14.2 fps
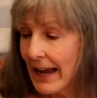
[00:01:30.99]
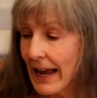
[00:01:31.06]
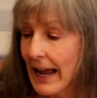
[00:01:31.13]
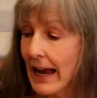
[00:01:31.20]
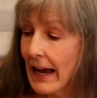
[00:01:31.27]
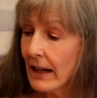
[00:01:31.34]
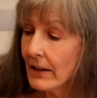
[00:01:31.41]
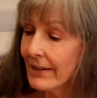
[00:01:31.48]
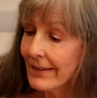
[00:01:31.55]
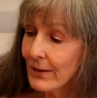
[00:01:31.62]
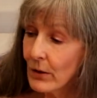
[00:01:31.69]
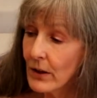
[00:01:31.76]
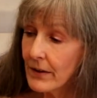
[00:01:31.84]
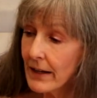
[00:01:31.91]
And the
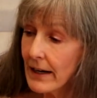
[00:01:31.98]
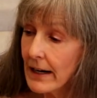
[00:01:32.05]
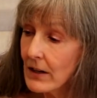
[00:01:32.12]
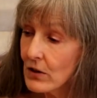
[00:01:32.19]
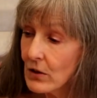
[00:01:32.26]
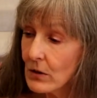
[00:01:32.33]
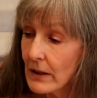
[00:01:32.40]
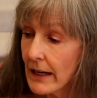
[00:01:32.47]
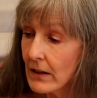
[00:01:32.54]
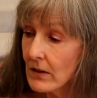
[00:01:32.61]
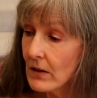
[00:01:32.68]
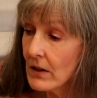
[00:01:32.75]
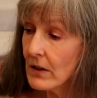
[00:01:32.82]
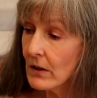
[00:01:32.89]
soil that I do like
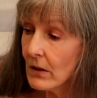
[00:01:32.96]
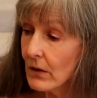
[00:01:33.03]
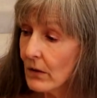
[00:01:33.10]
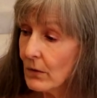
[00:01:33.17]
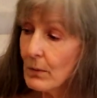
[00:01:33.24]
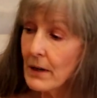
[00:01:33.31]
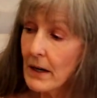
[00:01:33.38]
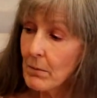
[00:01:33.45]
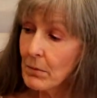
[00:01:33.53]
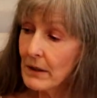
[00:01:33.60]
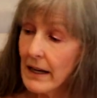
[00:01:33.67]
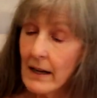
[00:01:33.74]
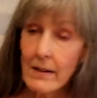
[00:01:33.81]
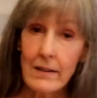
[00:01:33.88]
to use when I'm
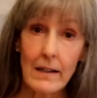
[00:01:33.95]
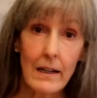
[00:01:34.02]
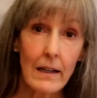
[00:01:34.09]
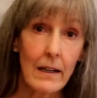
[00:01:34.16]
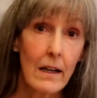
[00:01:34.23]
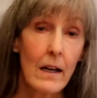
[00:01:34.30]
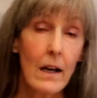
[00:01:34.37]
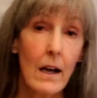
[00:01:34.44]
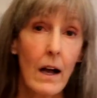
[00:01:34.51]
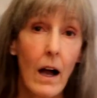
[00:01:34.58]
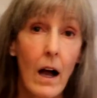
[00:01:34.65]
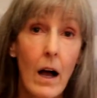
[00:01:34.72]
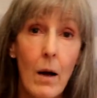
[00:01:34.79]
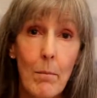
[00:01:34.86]
planting
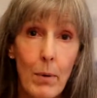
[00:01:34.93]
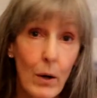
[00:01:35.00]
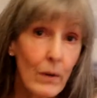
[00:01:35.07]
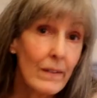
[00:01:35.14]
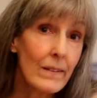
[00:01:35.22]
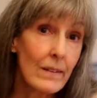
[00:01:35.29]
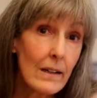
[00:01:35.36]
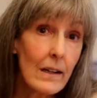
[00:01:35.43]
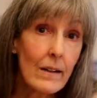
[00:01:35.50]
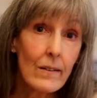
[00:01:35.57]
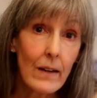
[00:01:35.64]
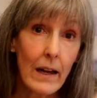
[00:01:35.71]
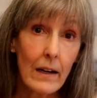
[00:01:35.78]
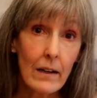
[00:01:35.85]
both
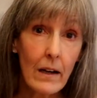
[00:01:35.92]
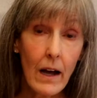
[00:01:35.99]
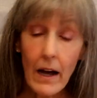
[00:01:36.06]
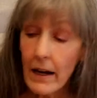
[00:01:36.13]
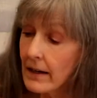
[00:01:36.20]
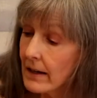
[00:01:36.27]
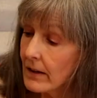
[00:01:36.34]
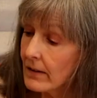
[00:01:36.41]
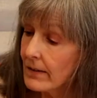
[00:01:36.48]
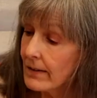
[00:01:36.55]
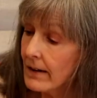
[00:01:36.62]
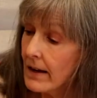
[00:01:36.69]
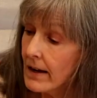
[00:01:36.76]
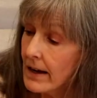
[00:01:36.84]
seeds and cuttings
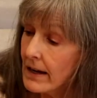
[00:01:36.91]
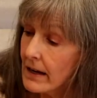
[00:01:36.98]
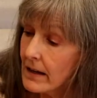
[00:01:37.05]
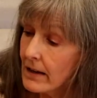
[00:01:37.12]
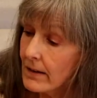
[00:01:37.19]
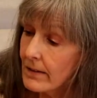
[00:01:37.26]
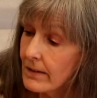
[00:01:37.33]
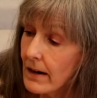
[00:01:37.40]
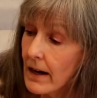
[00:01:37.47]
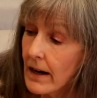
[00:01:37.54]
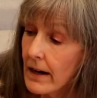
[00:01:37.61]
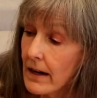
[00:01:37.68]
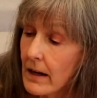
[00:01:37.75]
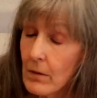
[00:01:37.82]
is
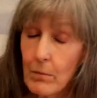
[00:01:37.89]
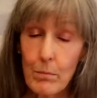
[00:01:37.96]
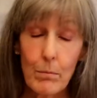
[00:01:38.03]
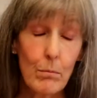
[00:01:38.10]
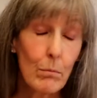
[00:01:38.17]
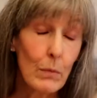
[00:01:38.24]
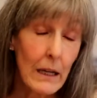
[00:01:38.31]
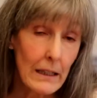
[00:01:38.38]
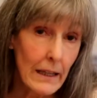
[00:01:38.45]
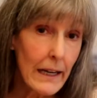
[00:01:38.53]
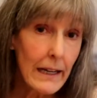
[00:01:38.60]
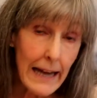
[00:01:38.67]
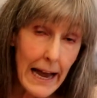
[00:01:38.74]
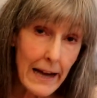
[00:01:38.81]
I
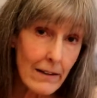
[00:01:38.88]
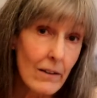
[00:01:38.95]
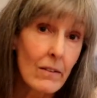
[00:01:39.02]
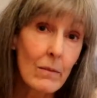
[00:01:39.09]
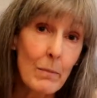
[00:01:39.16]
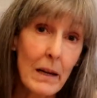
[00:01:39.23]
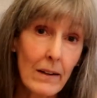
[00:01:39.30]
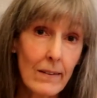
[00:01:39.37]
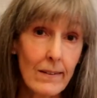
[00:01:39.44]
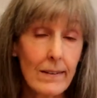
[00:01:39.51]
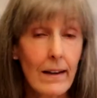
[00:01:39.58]
like cactus mix.